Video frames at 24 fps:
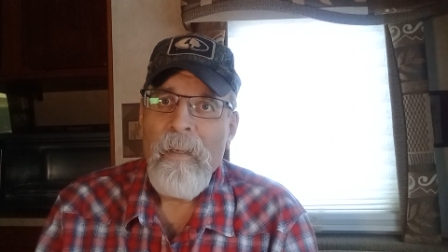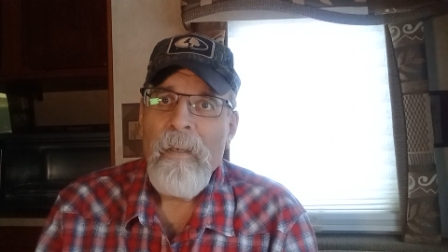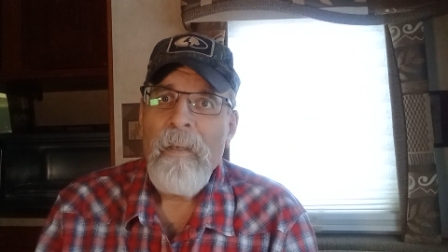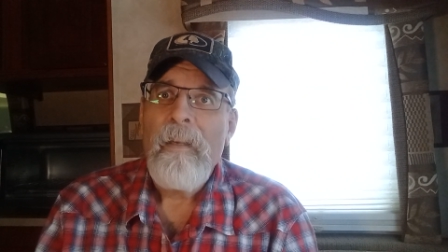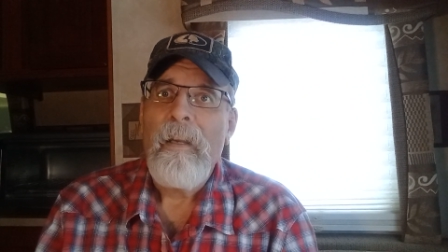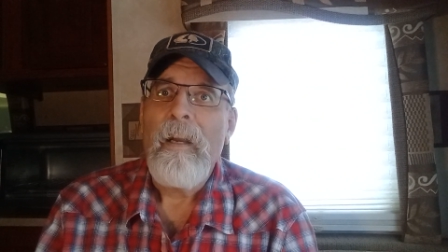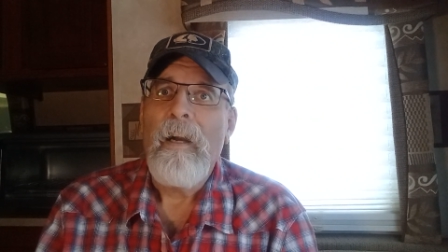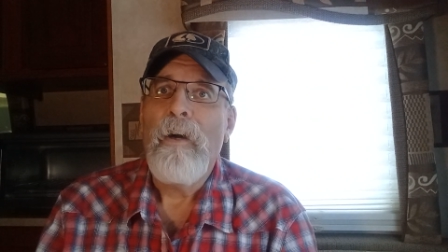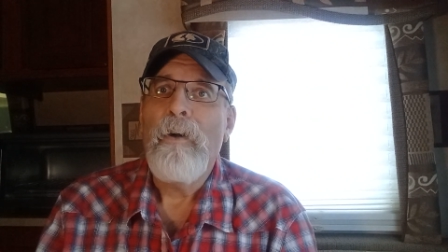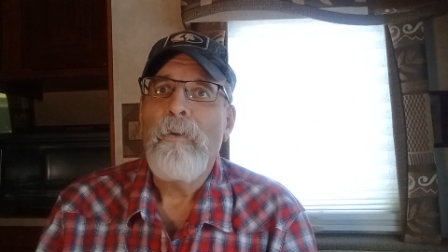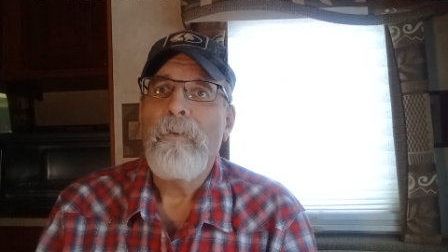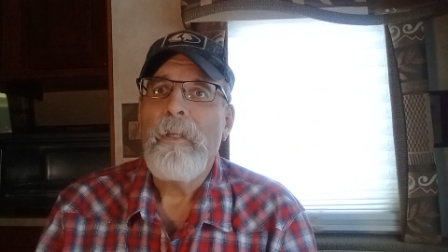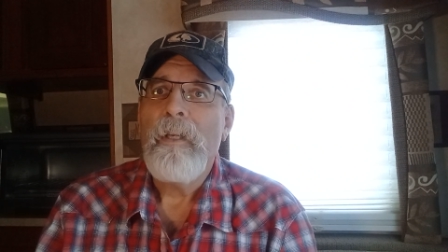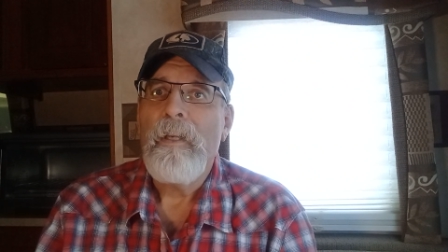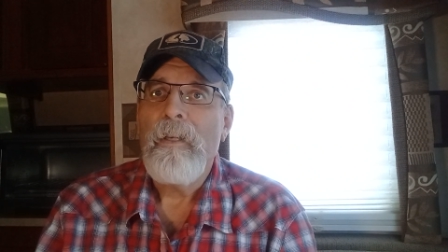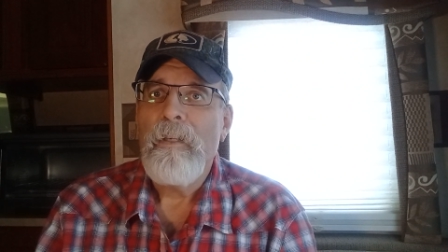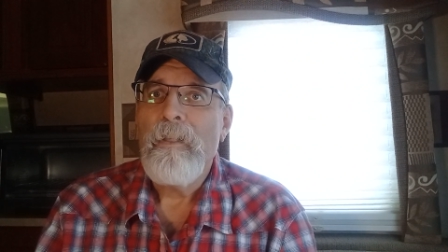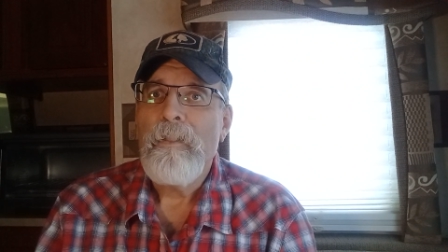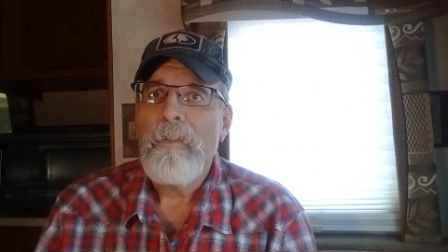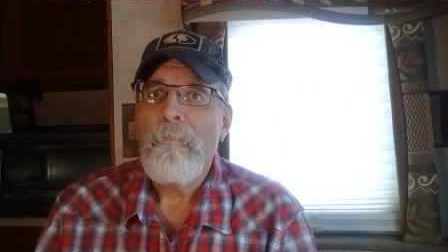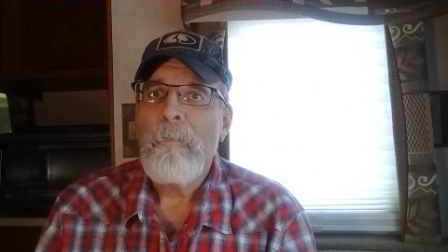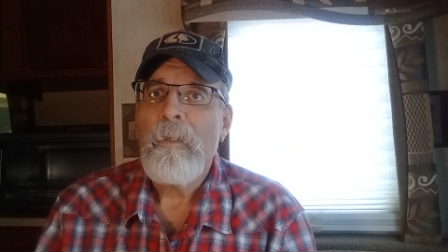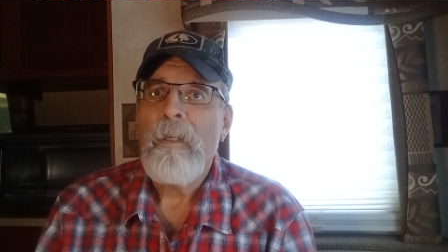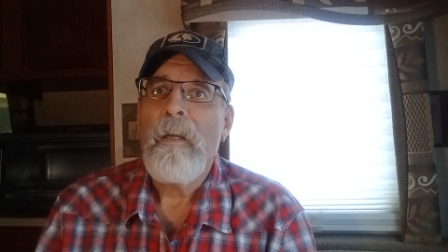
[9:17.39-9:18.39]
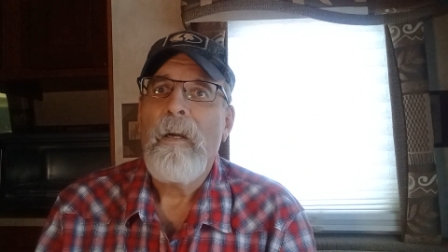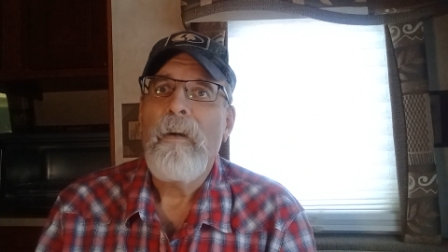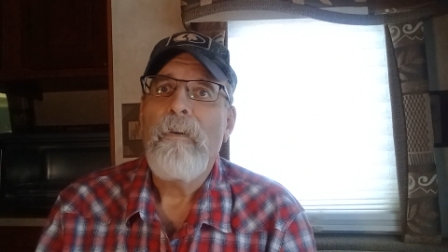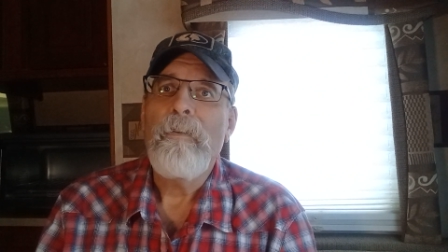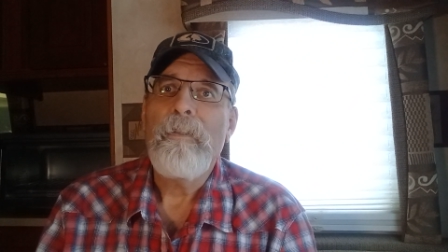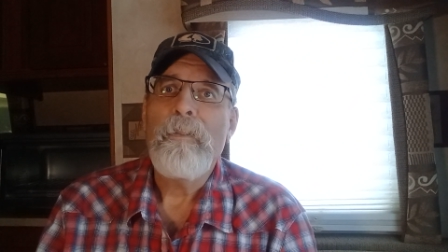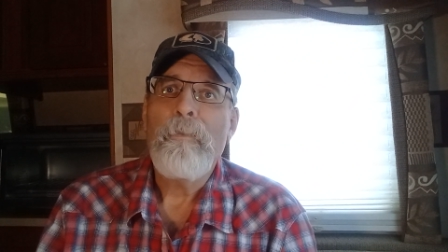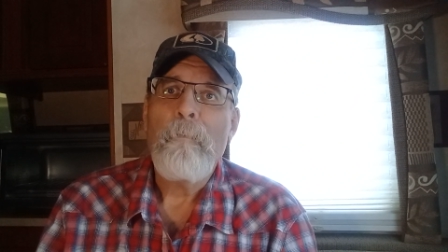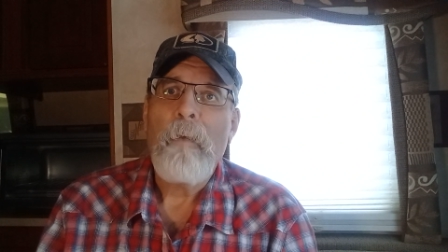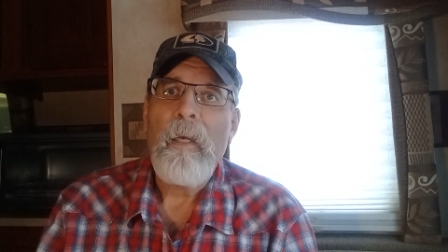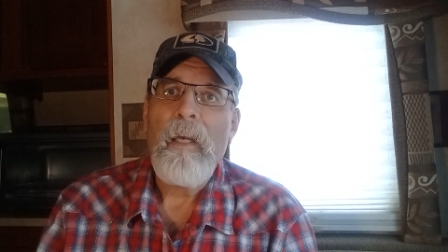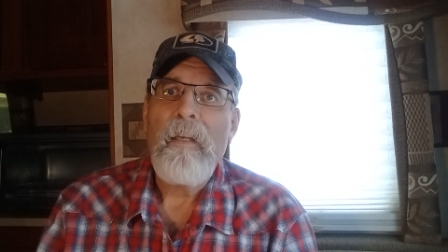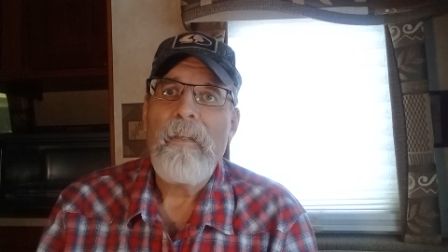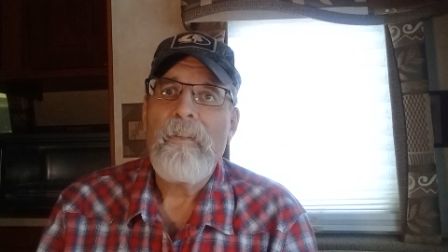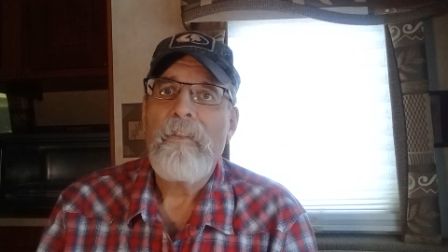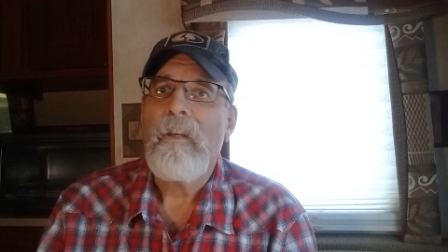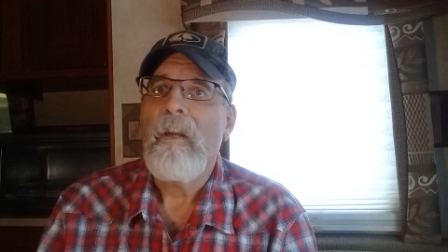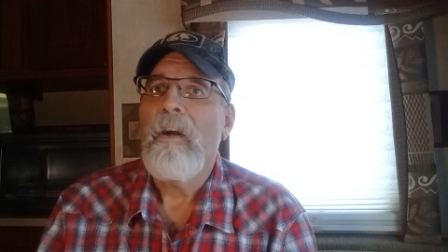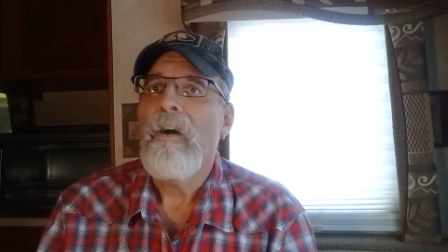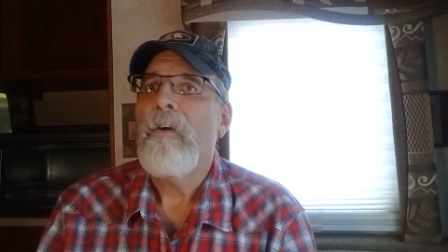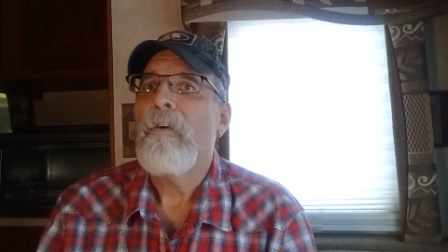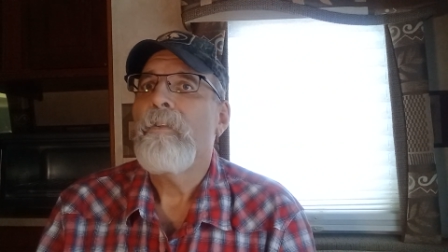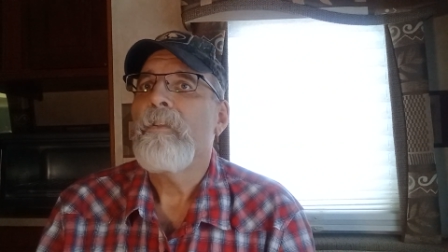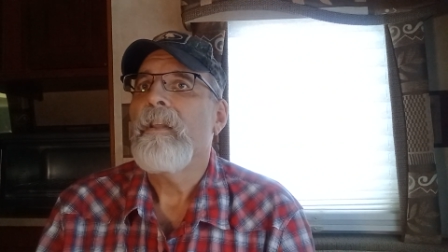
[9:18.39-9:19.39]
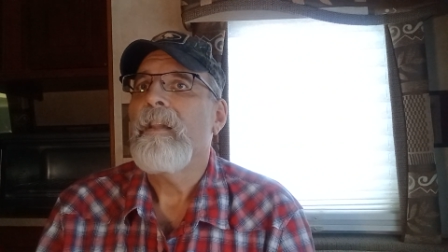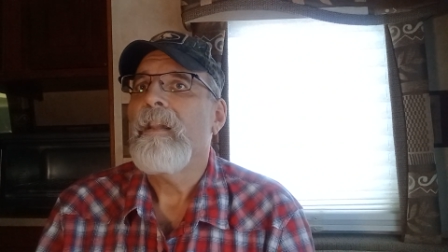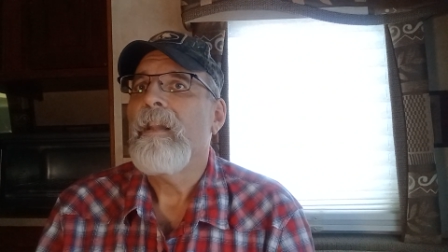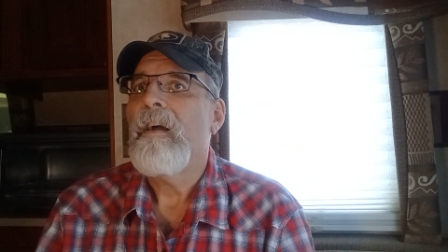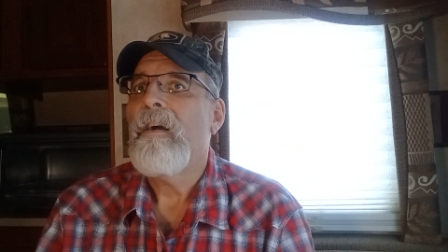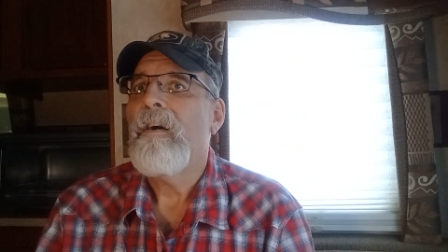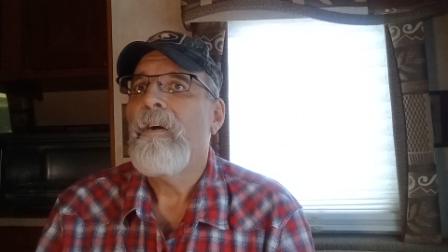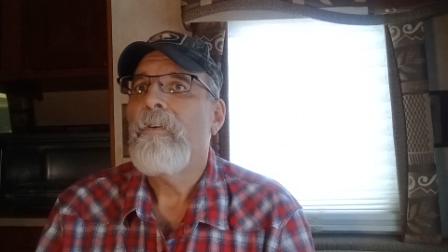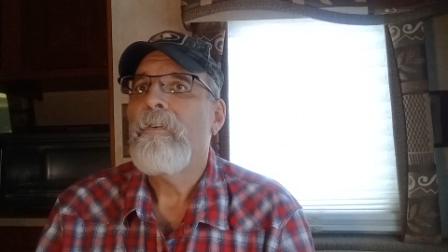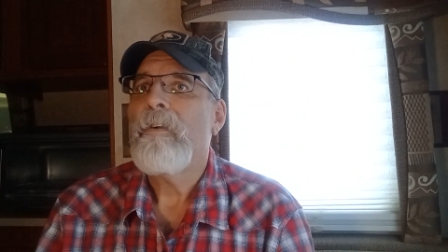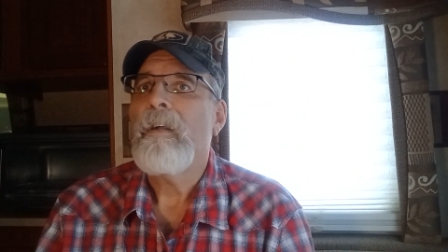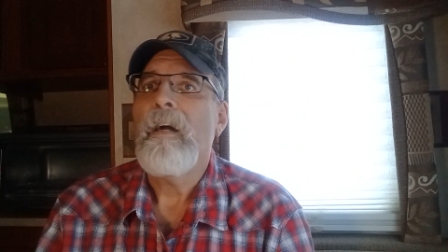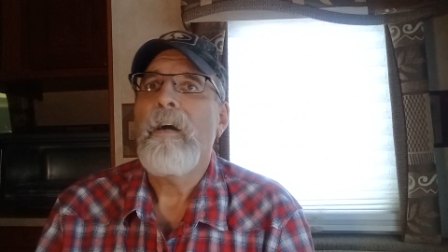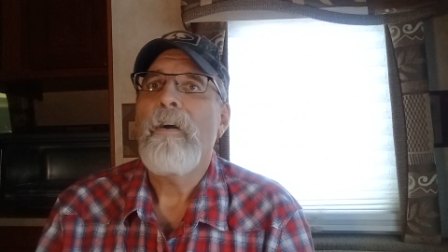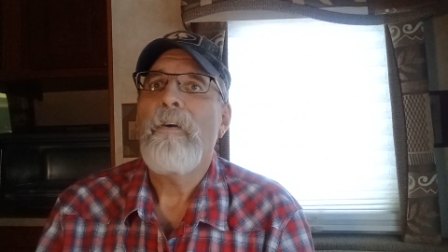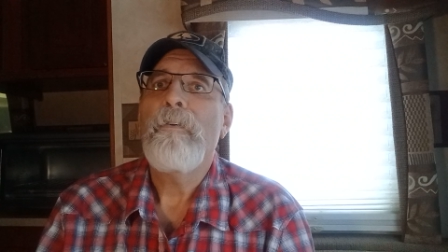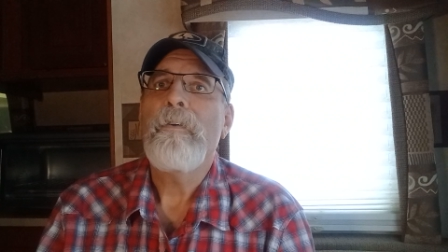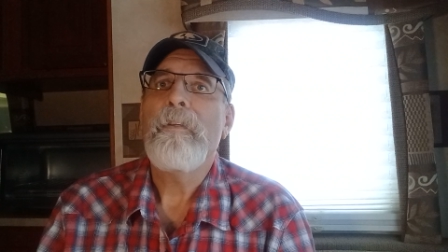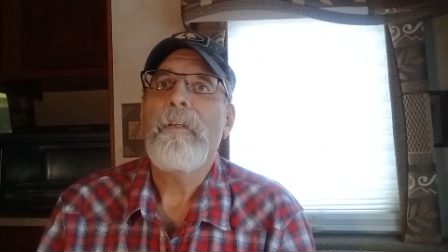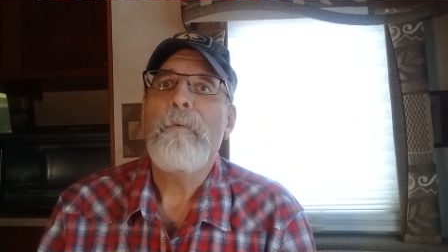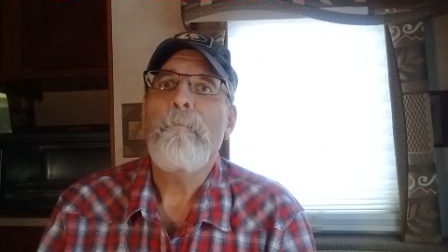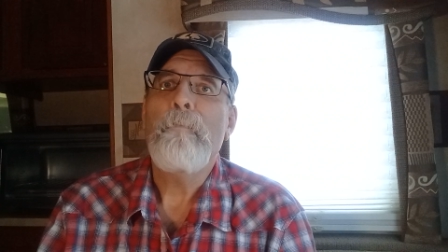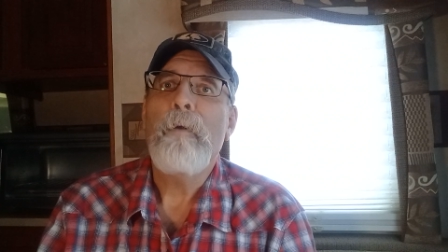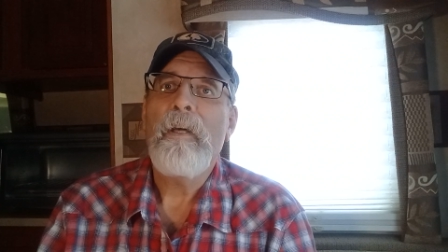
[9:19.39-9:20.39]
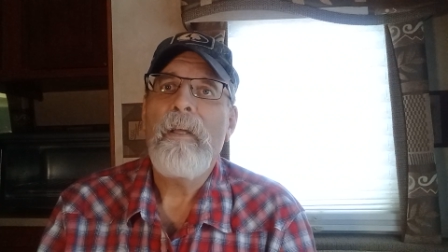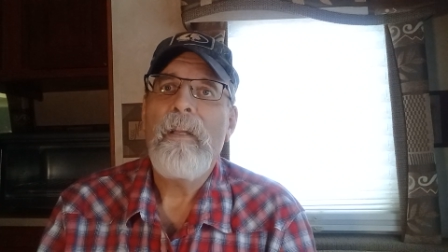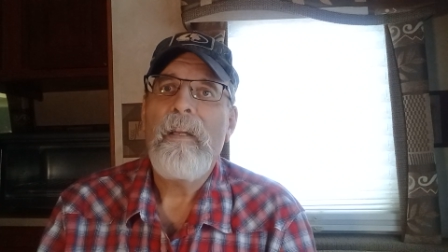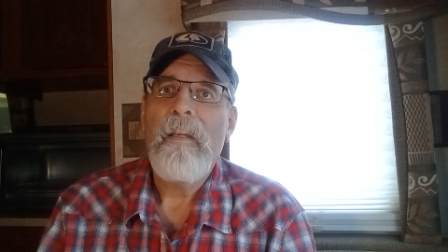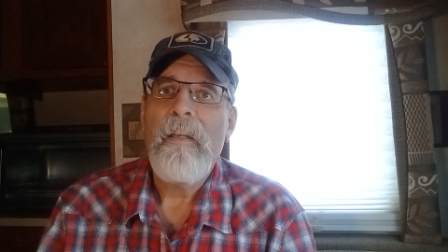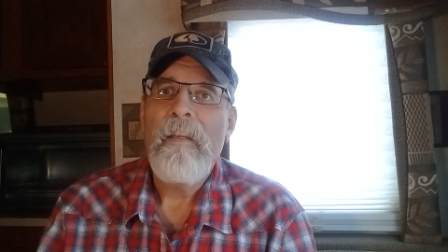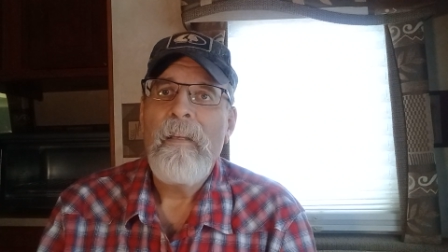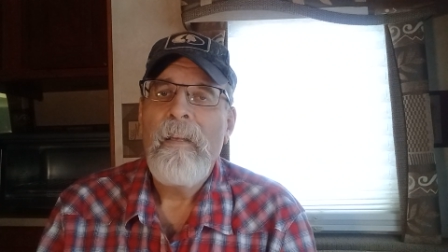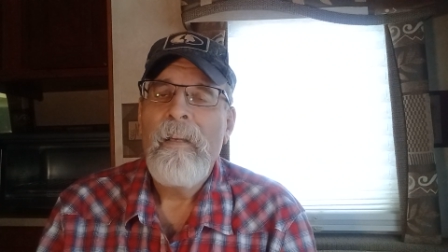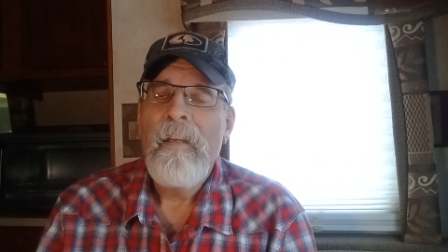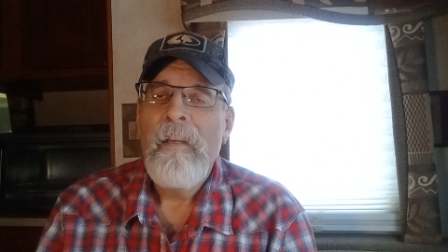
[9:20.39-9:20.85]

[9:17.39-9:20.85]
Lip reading: Call your husband, call your spouse, call the law, call your buddy.